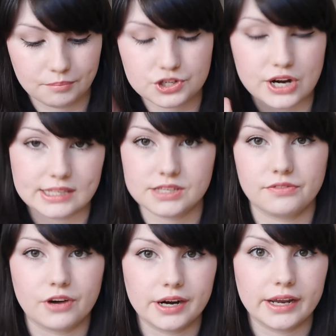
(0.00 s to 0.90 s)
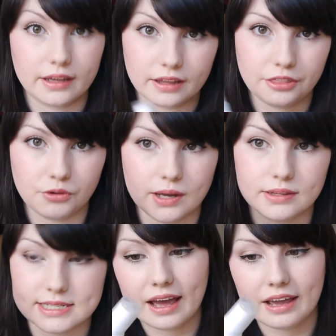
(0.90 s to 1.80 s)
transferring throughout the
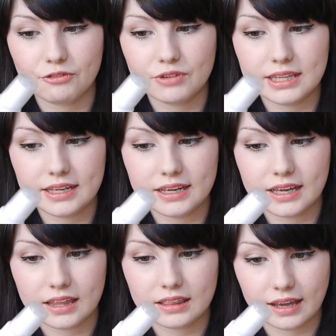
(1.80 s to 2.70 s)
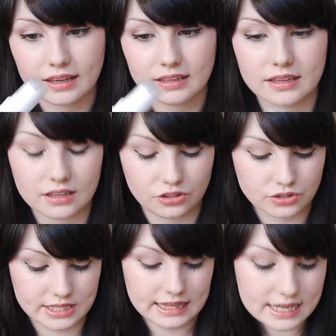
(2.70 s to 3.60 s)
day. I really like
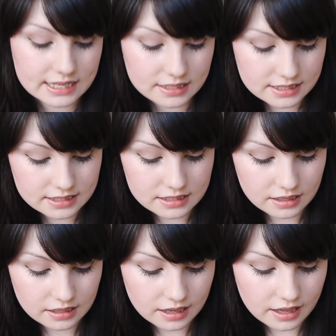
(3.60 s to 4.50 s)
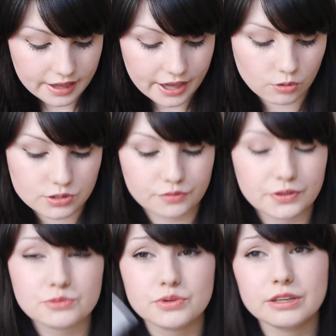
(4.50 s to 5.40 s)
using this. It also
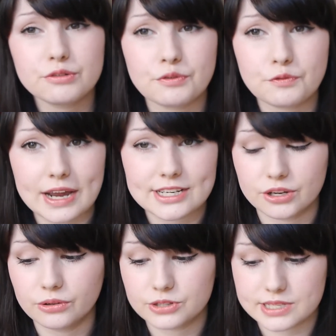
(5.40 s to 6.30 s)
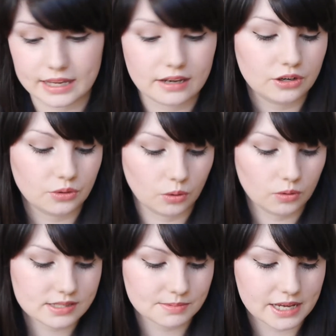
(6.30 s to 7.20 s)
feels really refreshing on your skin. You
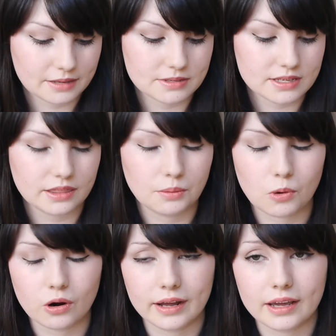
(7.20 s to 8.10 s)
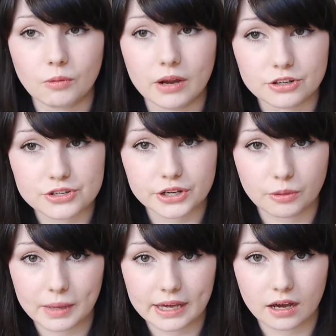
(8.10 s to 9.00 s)
know, sometimes in the morning when you're doing
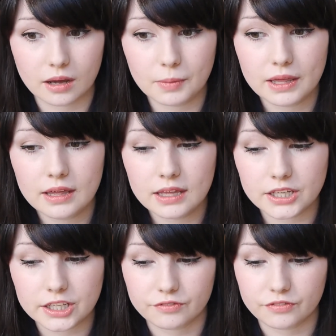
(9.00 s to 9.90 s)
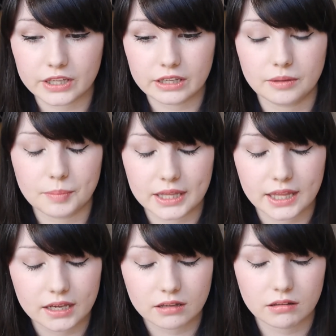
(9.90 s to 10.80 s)
your makeup you can feel a bit
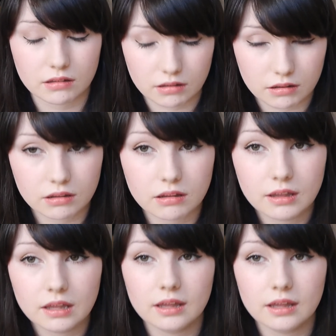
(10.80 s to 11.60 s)
like, oh,